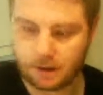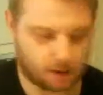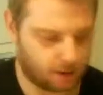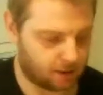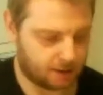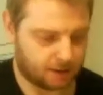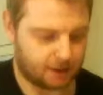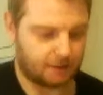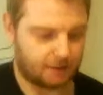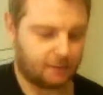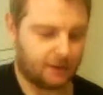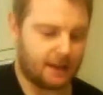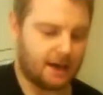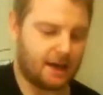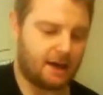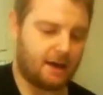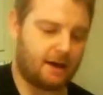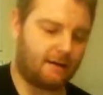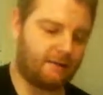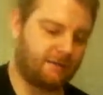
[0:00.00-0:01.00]
I think we're
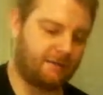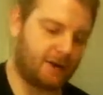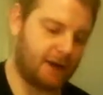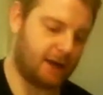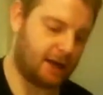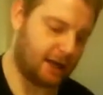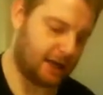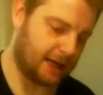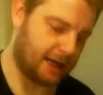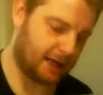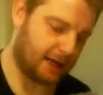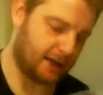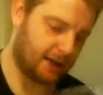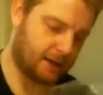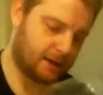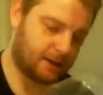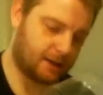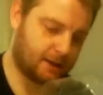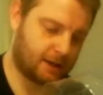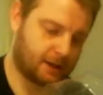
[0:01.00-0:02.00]
there, finally.
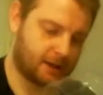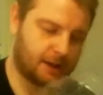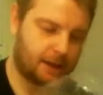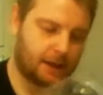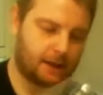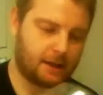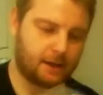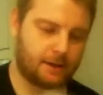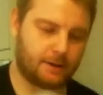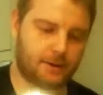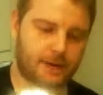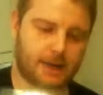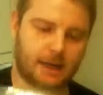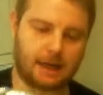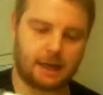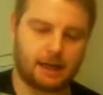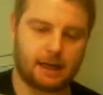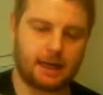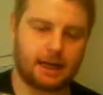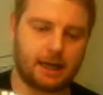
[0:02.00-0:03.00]

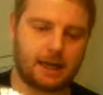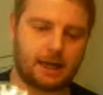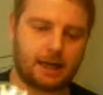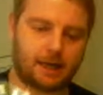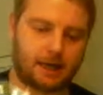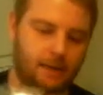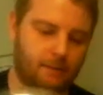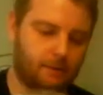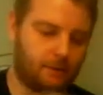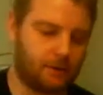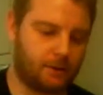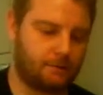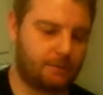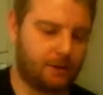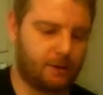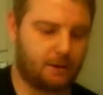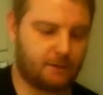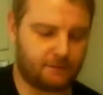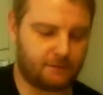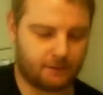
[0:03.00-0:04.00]
Calais, what a
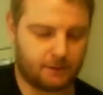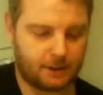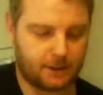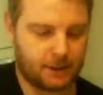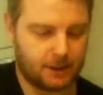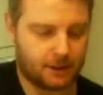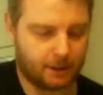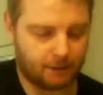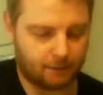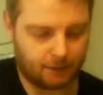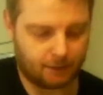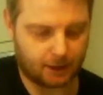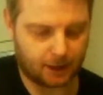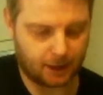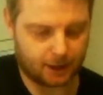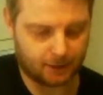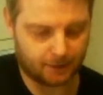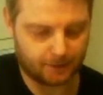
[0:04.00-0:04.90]
beautiful day, right.